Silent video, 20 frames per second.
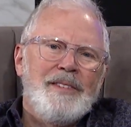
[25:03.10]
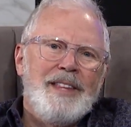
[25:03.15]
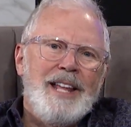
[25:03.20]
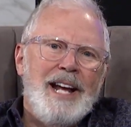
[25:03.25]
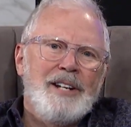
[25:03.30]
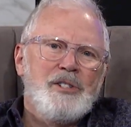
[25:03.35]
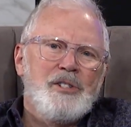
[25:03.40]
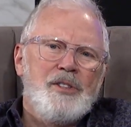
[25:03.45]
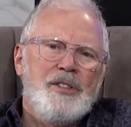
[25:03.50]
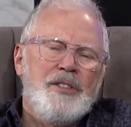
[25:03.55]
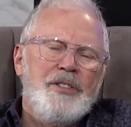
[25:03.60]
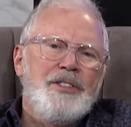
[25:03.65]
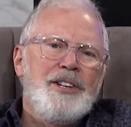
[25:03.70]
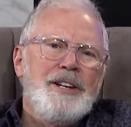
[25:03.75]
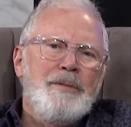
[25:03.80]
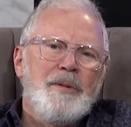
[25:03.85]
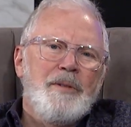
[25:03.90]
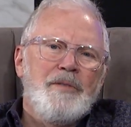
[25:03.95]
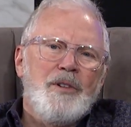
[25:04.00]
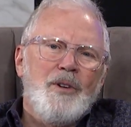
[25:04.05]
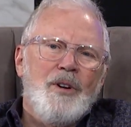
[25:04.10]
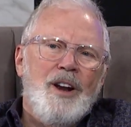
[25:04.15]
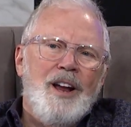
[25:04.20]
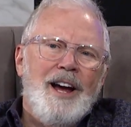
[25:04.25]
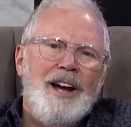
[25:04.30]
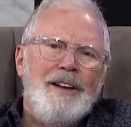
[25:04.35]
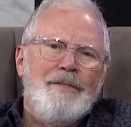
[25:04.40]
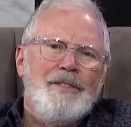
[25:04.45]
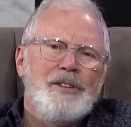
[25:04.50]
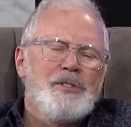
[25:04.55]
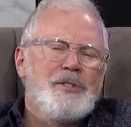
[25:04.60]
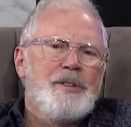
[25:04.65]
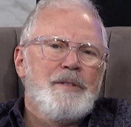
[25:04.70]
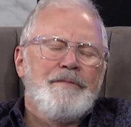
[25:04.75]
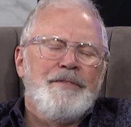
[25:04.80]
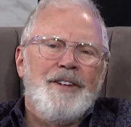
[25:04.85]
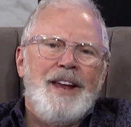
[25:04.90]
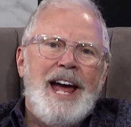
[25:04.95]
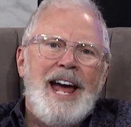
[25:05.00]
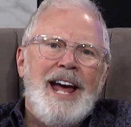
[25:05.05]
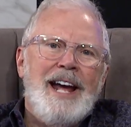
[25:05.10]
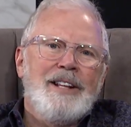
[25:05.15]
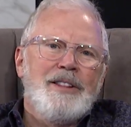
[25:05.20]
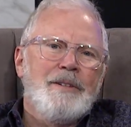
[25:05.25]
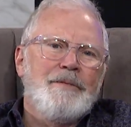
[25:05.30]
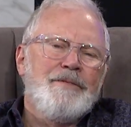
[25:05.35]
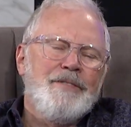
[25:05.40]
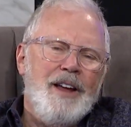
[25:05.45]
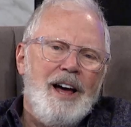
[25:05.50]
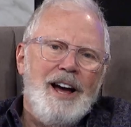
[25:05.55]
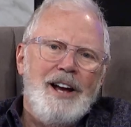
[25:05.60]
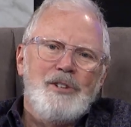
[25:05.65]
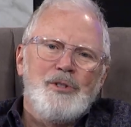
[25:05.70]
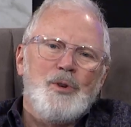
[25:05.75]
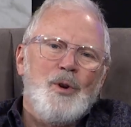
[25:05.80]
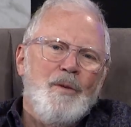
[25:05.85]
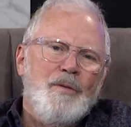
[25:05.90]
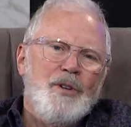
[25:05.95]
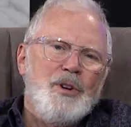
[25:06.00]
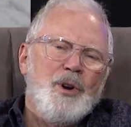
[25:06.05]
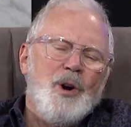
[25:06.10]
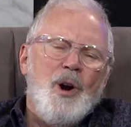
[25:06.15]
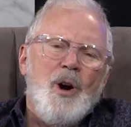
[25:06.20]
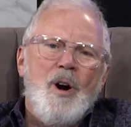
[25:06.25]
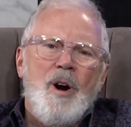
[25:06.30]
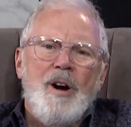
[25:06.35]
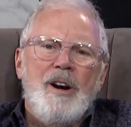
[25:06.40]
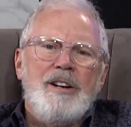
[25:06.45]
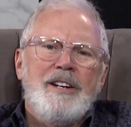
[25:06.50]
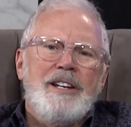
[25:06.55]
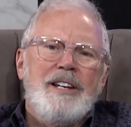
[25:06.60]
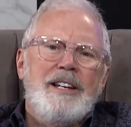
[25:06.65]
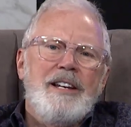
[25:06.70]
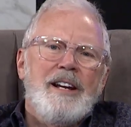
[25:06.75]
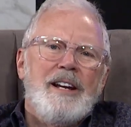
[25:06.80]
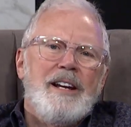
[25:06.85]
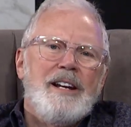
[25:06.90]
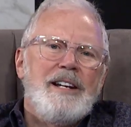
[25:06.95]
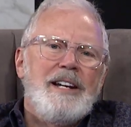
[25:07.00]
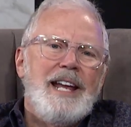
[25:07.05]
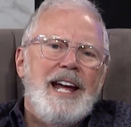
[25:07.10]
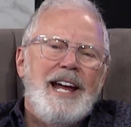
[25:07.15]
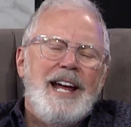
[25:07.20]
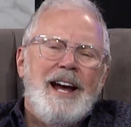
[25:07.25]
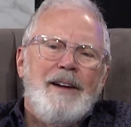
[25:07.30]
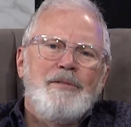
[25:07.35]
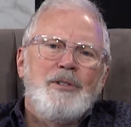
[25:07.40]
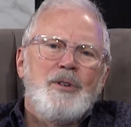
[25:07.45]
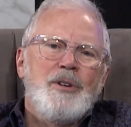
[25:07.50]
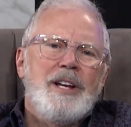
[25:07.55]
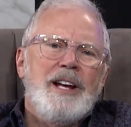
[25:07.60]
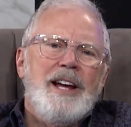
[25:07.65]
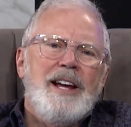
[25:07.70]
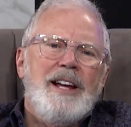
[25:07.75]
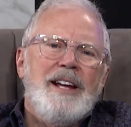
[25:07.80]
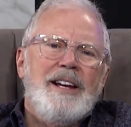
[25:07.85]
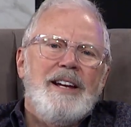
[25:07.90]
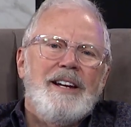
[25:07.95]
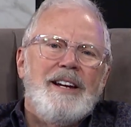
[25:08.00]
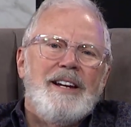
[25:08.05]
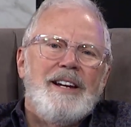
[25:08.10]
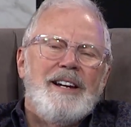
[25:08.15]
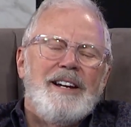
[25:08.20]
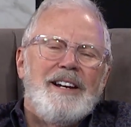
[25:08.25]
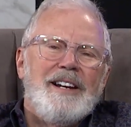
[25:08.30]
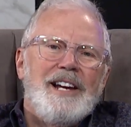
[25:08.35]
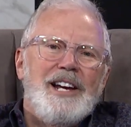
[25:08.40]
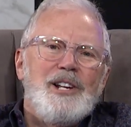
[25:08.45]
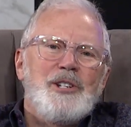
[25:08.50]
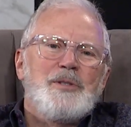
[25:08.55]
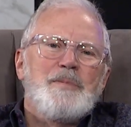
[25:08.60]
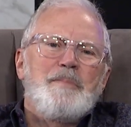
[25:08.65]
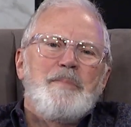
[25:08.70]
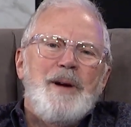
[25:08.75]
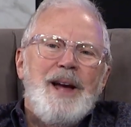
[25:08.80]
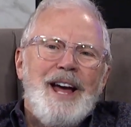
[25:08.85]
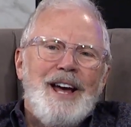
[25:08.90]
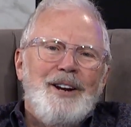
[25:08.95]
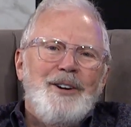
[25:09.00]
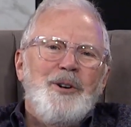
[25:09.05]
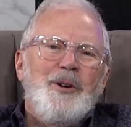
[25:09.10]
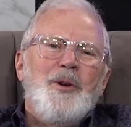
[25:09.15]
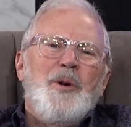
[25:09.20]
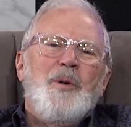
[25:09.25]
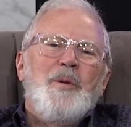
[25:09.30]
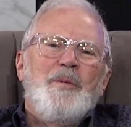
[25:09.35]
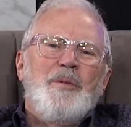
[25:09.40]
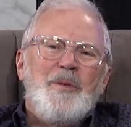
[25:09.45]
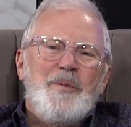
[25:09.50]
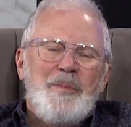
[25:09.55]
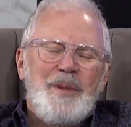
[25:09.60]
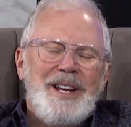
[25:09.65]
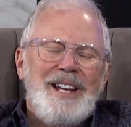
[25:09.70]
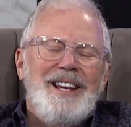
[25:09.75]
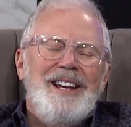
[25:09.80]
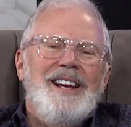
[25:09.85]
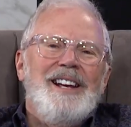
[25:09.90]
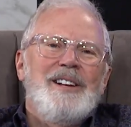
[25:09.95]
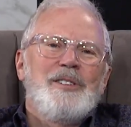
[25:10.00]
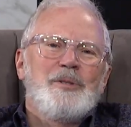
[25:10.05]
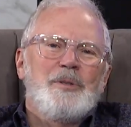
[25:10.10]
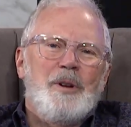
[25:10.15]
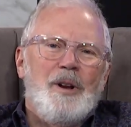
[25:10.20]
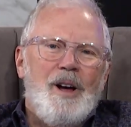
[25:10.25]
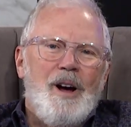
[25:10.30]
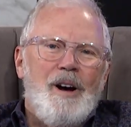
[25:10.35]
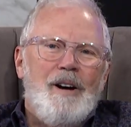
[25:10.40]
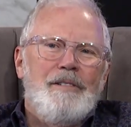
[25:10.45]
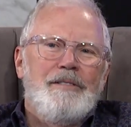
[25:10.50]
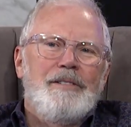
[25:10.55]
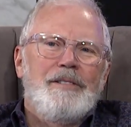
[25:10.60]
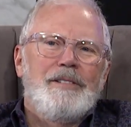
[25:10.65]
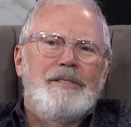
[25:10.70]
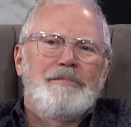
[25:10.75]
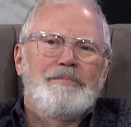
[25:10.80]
That's the theme of your life. It's the flag that flies over your heart day after day. His banner over me is love.